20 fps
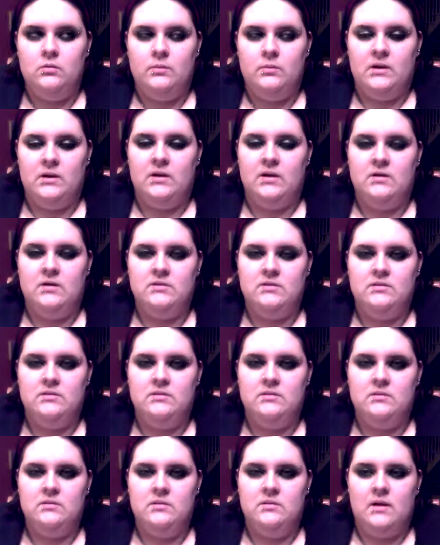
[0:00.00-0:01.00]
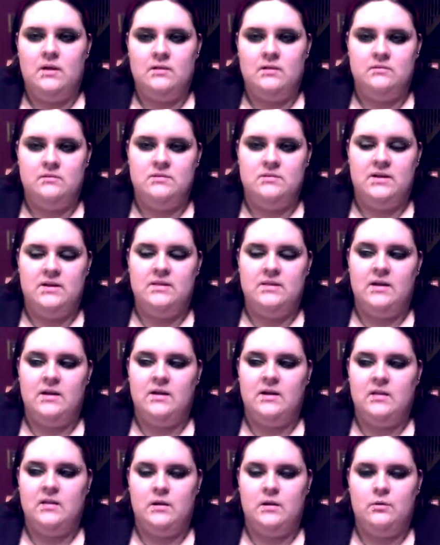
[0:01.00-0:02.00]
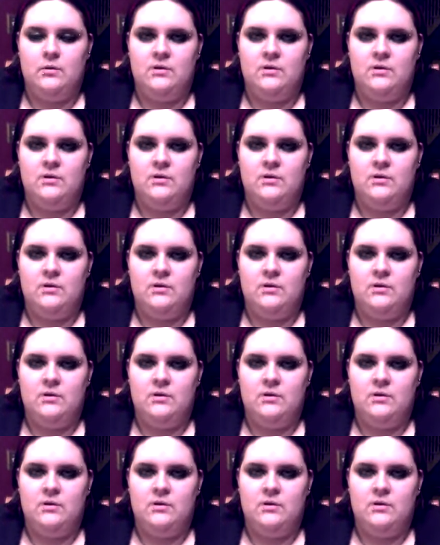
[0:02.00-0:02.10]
because I've seen like a lot of